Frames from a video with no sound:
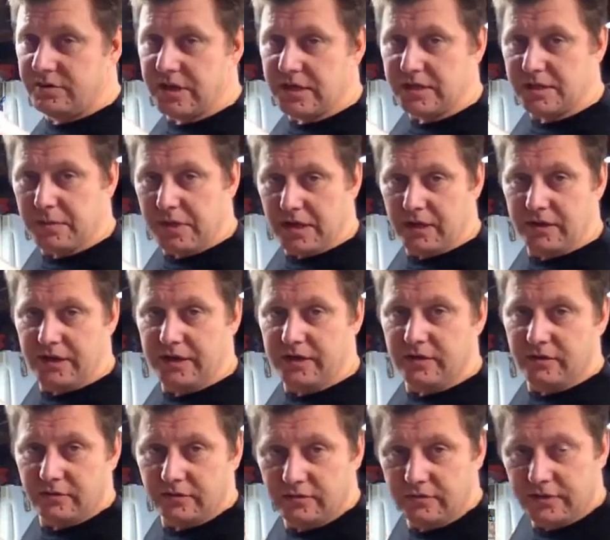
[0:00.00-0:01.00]
Jezebel
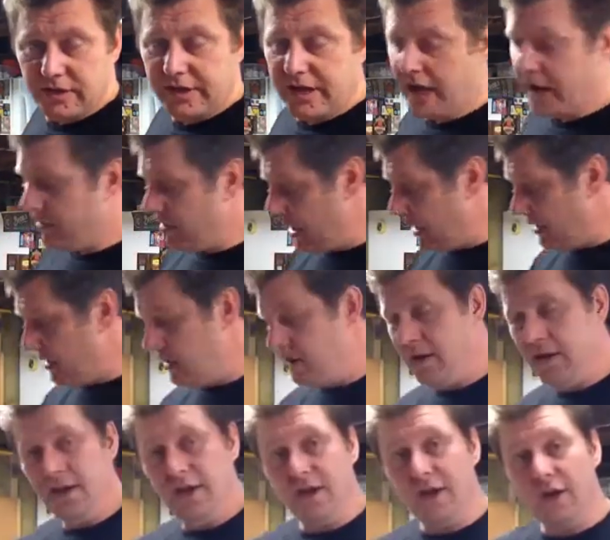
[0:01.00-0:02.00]
here, the kegerator.
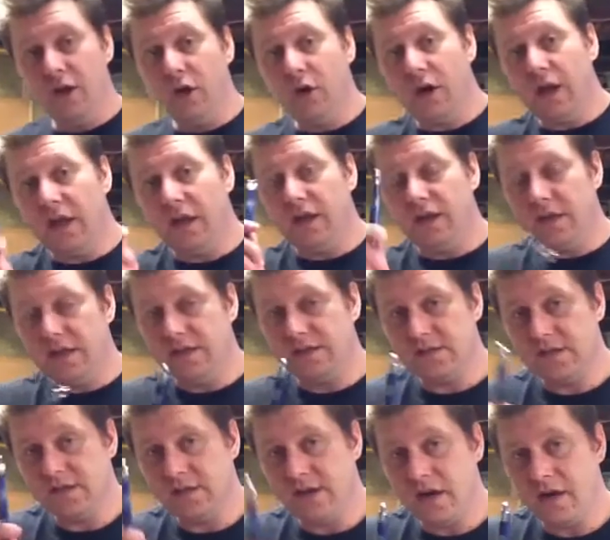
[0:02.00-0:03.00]
Lola is
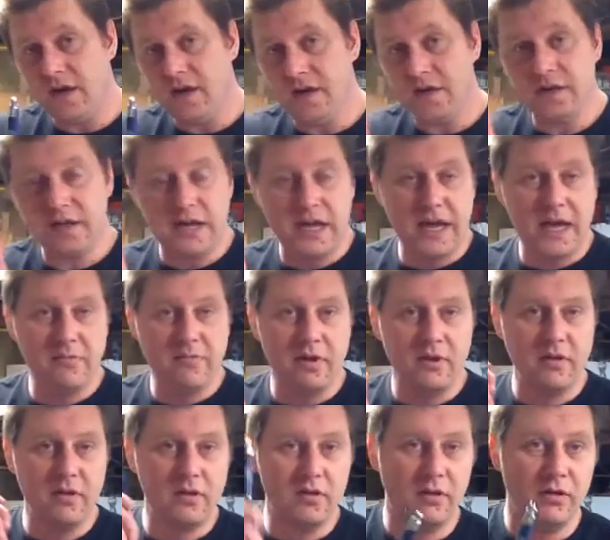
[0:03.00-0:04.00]
the dog at my
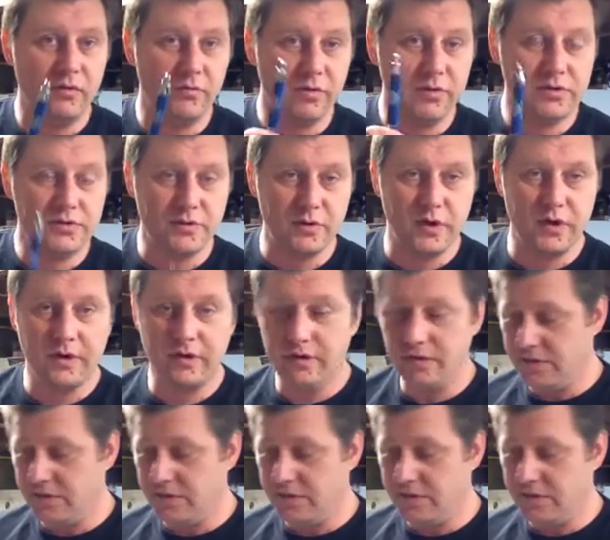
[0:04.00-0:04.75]
local homebrew store.